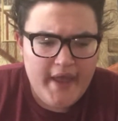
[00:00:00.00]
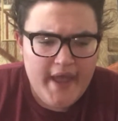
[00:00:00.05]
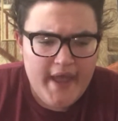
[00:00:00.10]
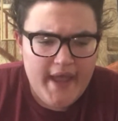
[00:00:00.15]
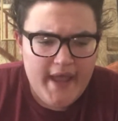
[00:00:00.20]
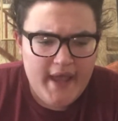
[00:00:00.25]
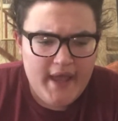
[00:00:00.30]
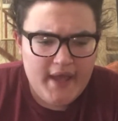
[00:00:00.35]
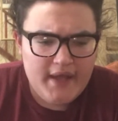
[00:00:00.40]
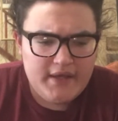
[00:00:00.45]

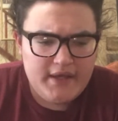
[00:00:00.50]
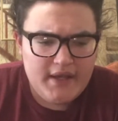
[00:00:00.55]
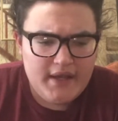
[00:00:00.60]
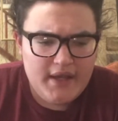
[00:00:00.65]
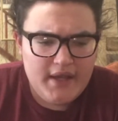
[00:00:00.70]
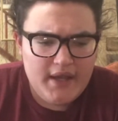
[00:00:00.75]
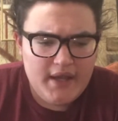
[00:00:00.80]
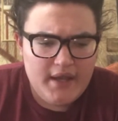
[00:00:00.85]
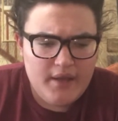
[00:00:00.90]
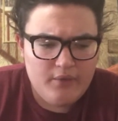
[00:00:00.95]
and
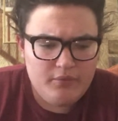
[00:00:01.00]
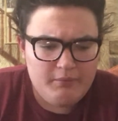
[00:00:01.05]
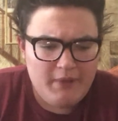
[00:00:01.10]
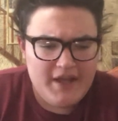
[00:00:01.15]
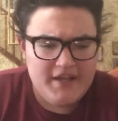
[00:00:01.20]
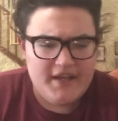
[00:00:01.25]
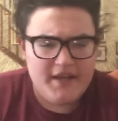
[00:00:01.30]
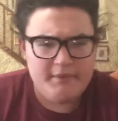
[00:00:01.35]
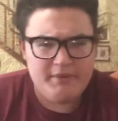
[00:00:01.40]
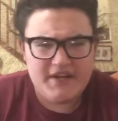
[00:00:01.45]
it, it
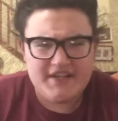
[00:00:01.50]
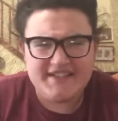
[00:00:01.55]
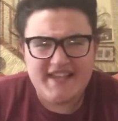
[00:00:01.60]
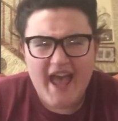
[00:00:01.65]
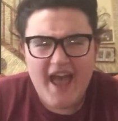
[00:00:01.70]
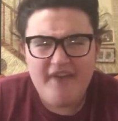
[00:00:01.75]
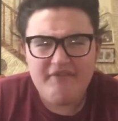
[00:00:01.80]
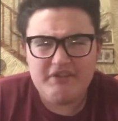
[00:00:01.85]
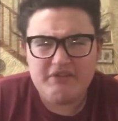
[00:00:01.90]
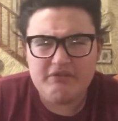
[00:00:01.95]
reminded, but it's
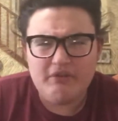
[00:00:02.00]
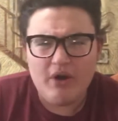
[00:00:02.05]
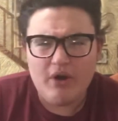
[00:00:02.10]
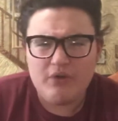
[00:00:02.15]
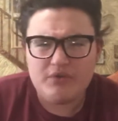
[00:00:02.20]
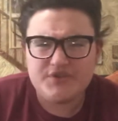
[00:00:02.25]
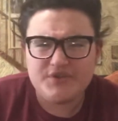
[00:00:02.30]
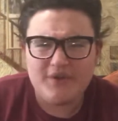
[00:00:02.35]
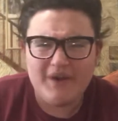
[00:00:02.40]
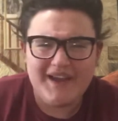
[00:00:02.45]
heavy though,
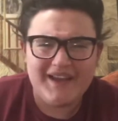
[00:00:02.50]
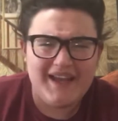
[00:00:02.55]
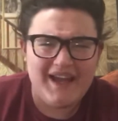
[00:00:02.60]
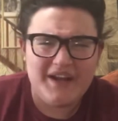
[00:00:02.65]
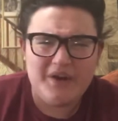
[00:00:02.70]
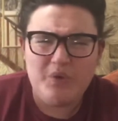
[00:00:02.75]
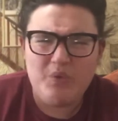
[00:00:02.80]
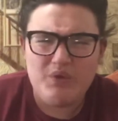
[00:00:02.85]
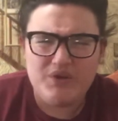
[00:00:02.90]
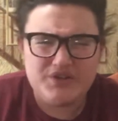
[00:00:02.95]
so I
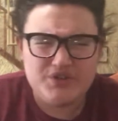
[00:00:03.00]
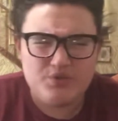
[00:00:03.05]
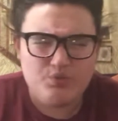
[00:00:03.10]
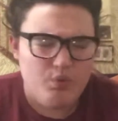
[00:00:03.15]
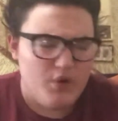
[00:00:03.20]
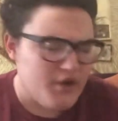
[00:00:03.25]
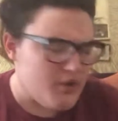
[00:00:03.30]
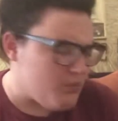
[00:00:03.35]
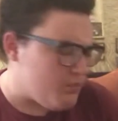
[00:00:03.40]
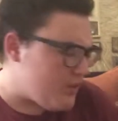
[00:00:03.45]
kind of wondered
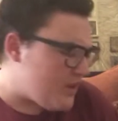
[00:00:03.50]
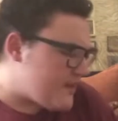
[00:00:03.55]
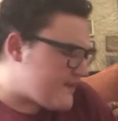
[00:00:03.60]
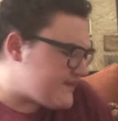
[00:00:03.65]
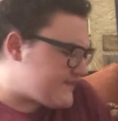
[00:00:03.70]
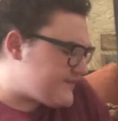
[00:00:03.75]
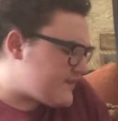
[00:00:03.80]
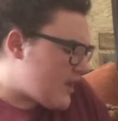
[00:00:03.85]
what it was.